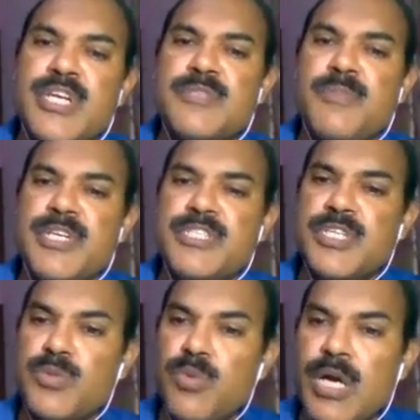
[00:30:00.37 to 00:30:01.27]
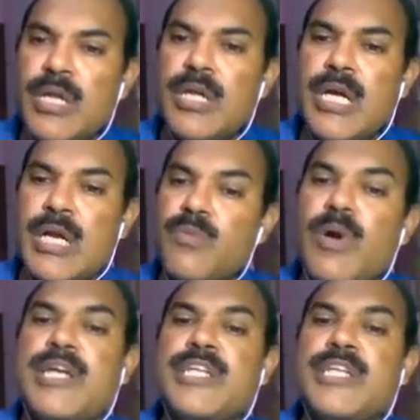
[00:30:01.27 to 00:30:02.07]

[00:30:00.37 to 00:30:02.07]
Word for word: adjustment is required and